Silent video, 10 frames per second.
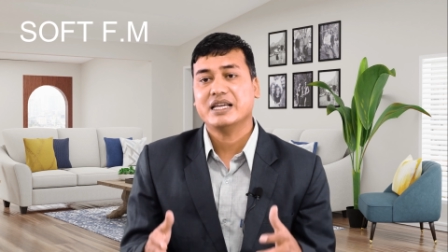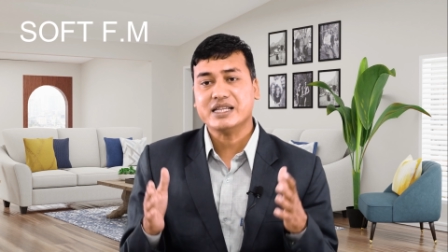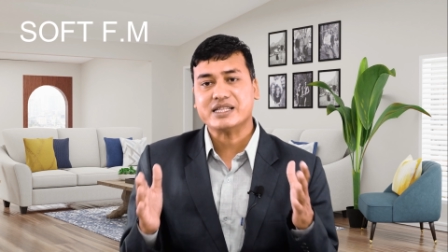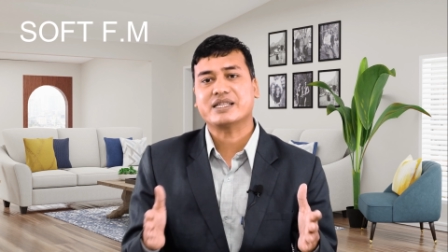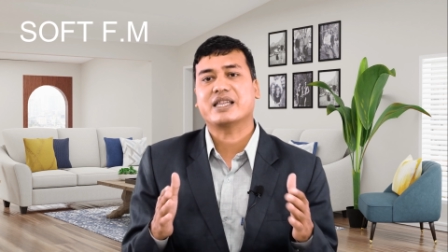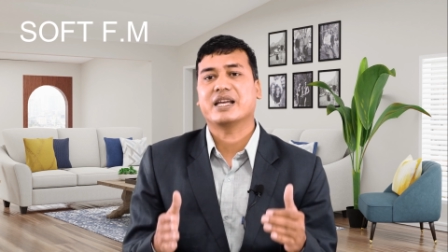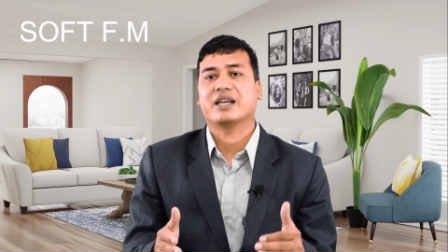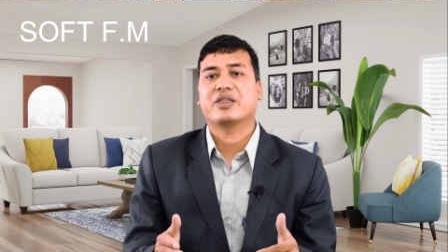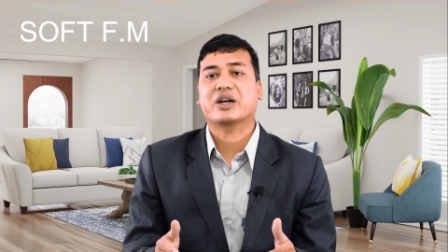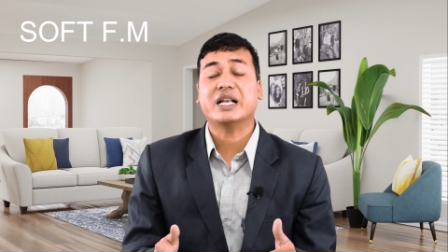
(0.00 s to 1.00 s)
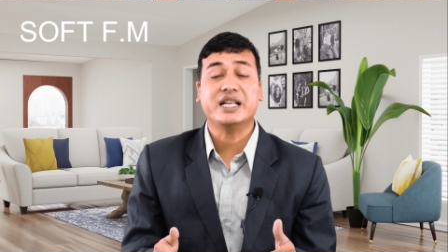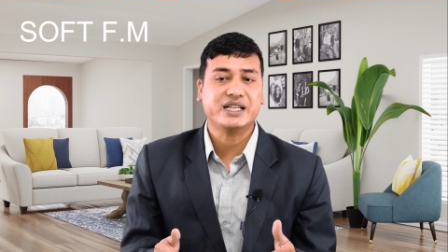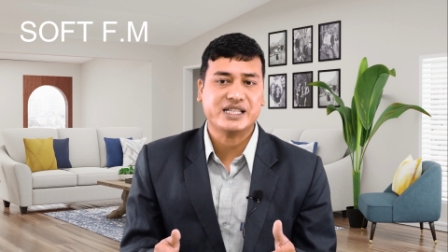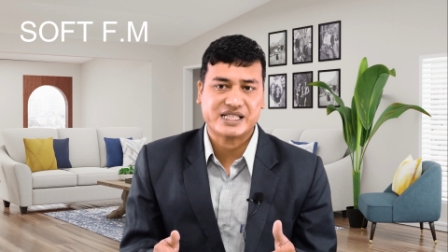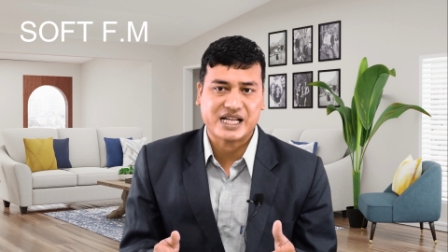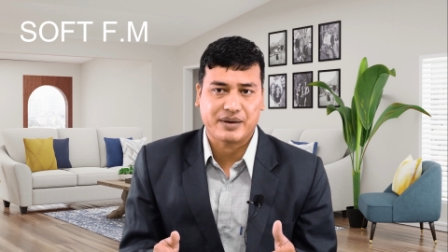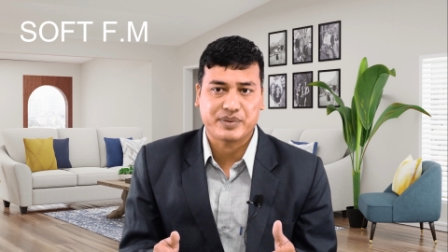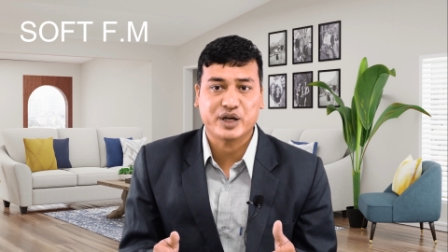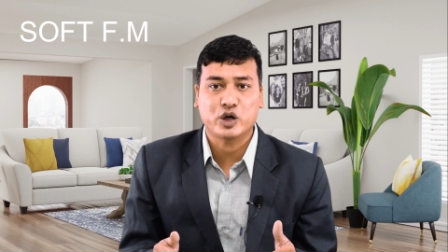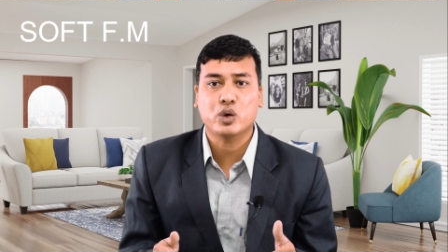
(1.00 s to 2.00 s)
Is they, the cleaning staff,
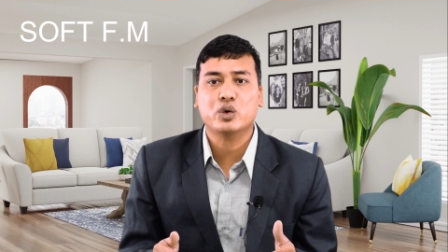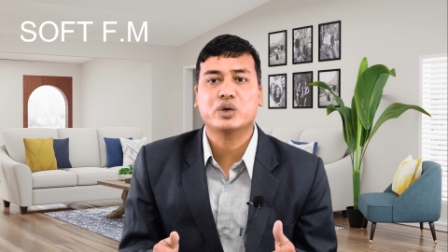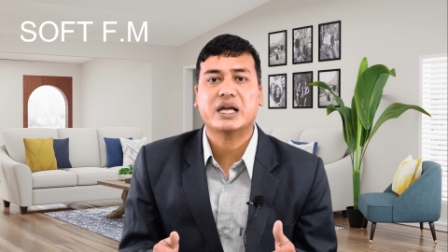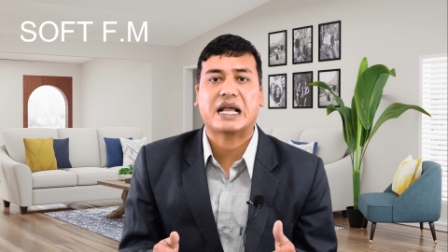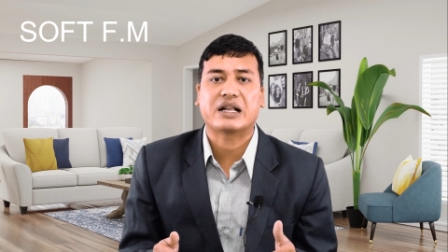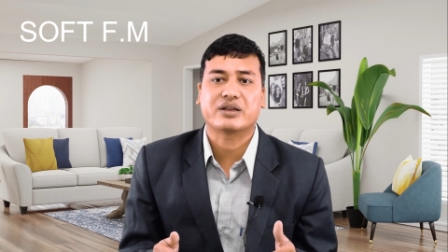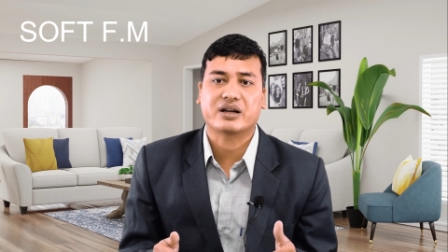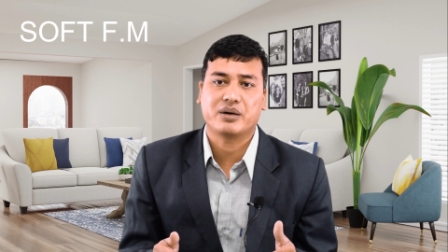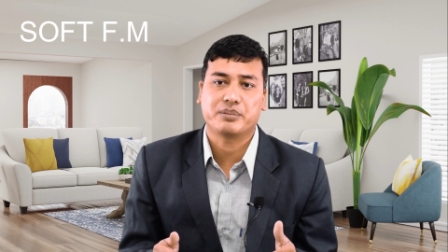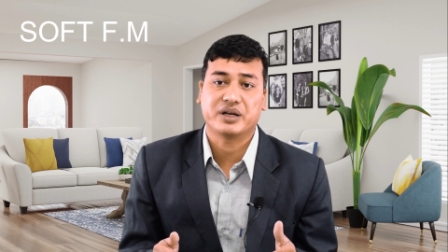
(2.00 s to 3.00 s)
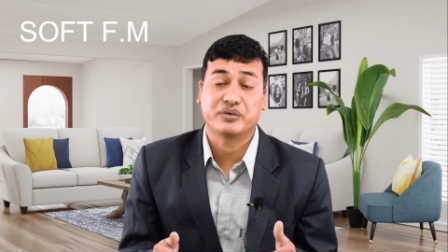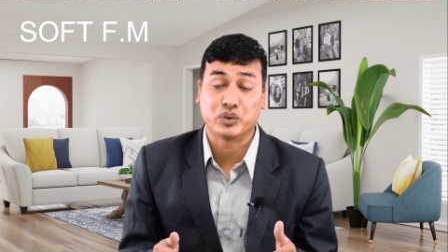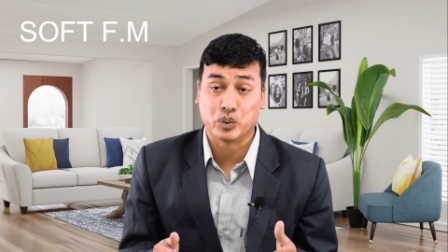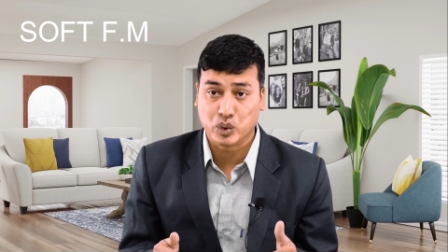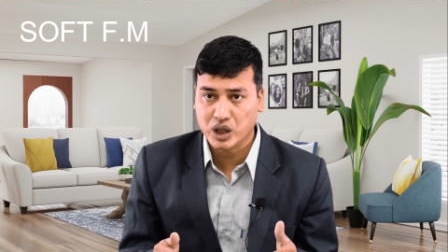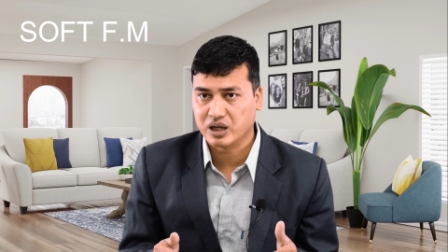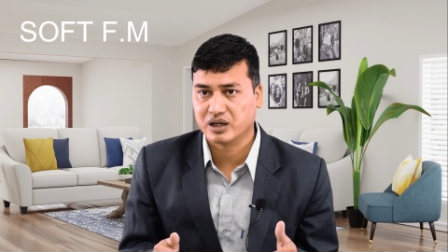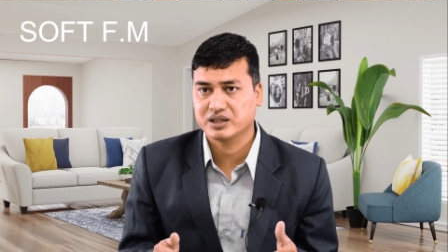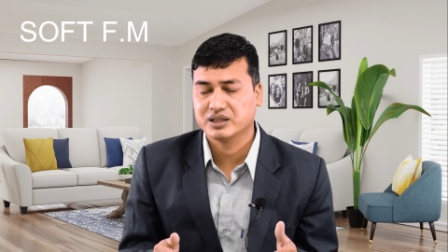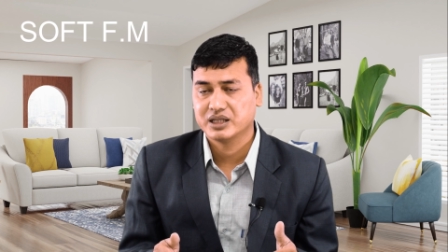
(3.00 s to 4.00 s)
they go to the another company for
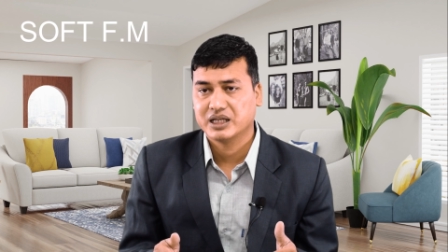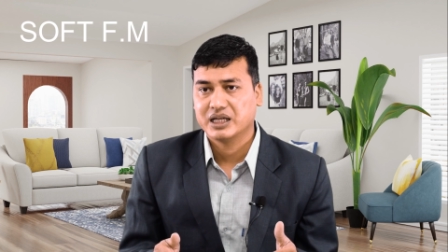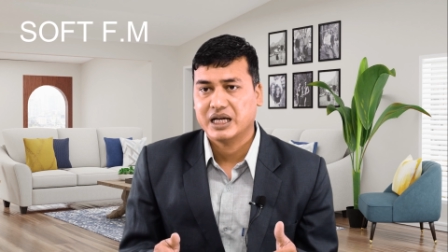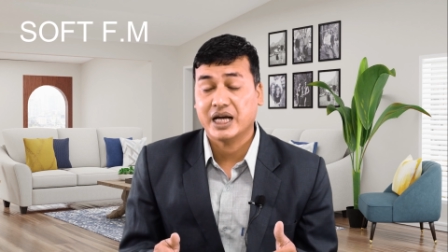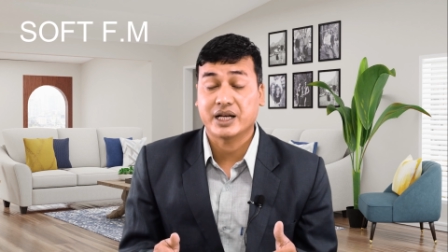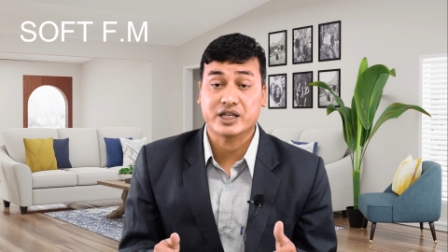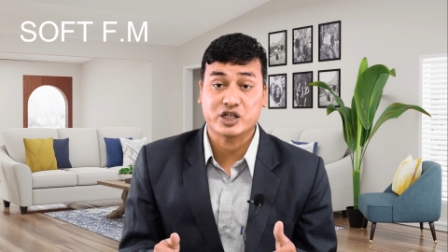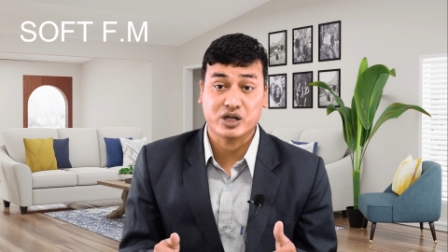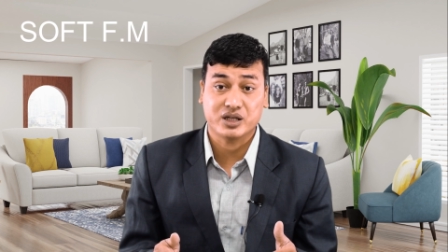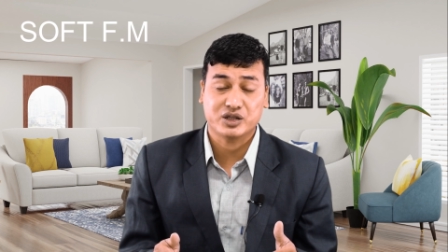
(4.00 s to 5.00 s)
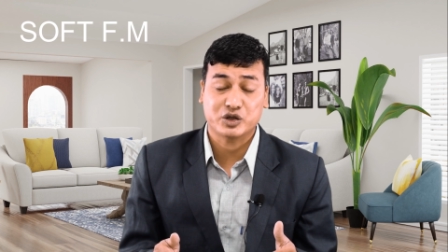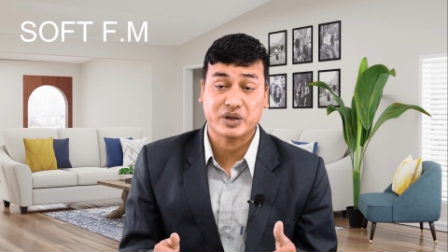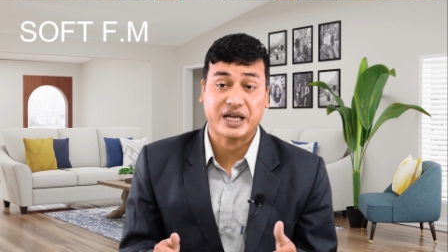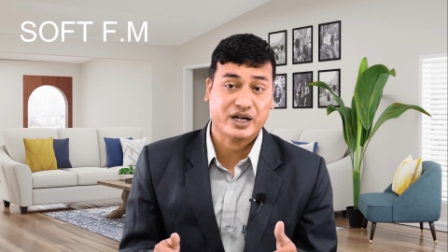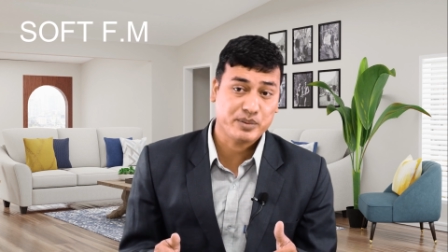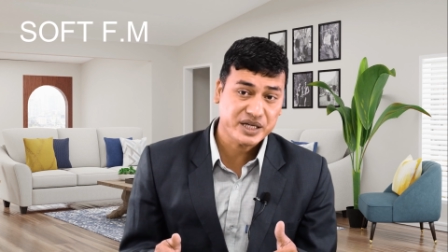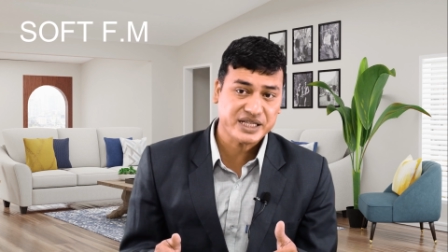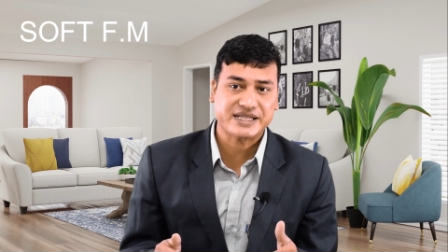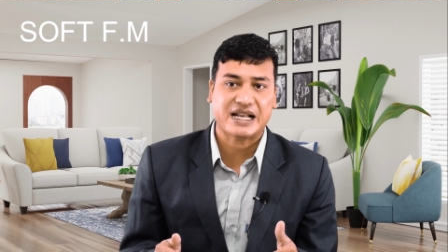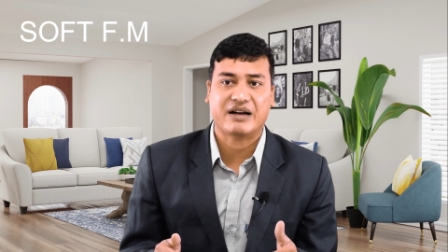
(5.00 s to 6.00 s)
work and return to the
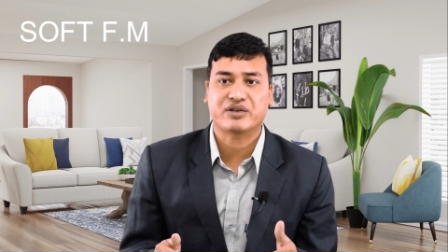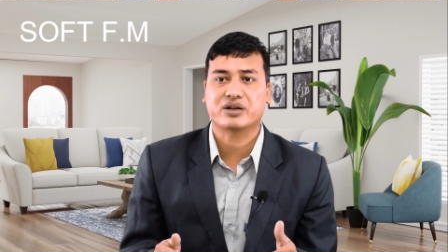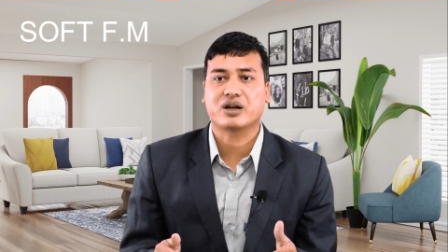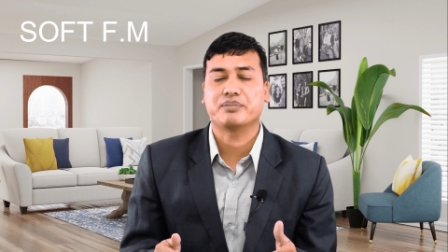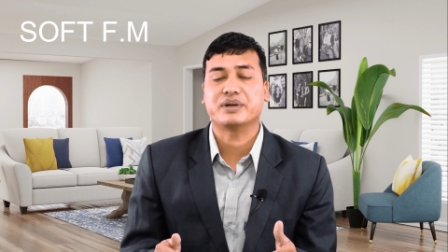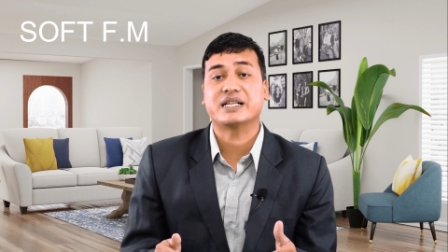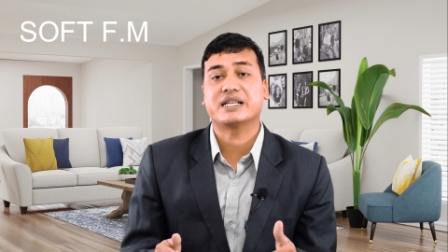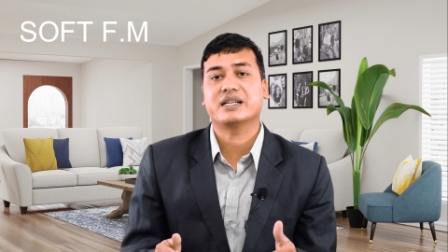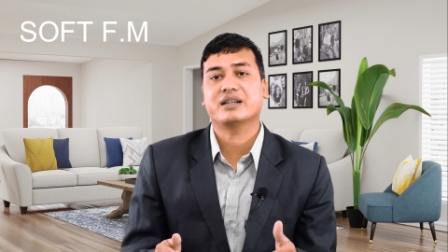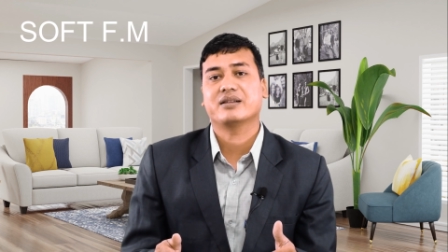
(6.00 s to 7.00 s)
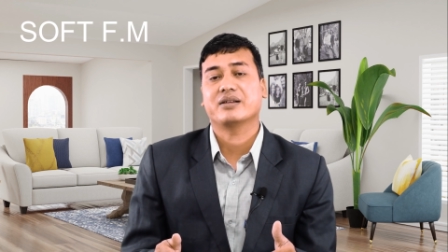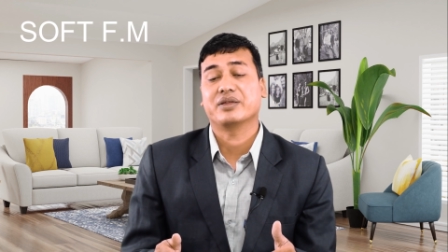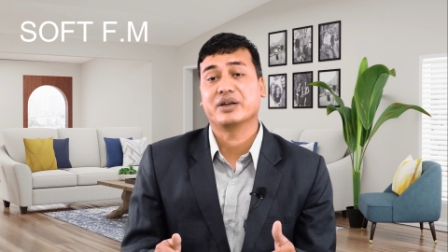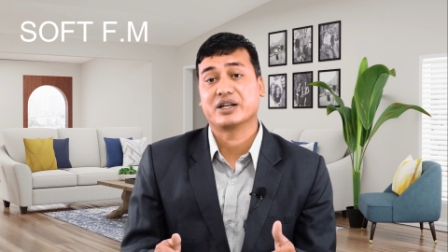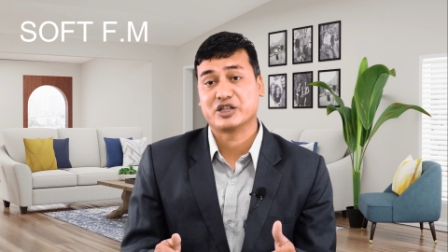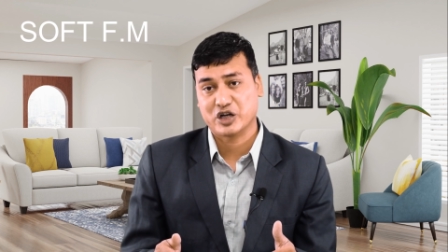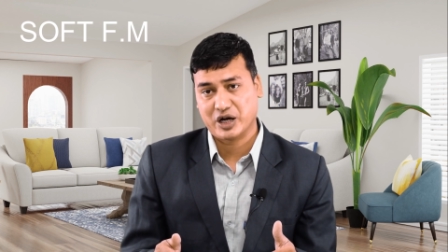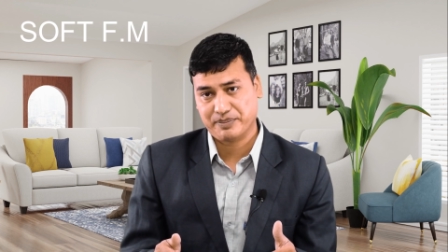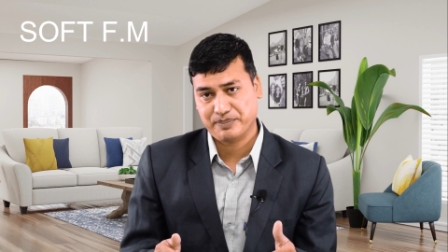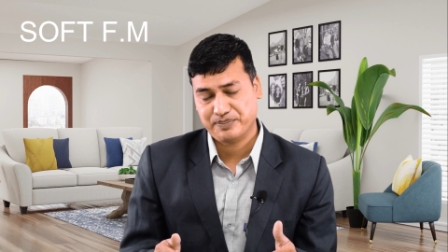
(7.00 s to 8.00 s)
accommodation after completing their
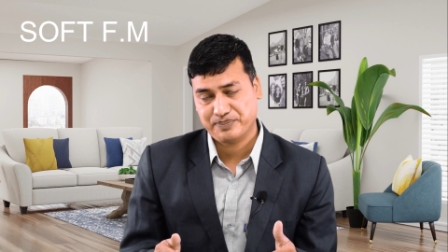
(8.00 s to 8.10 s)
job.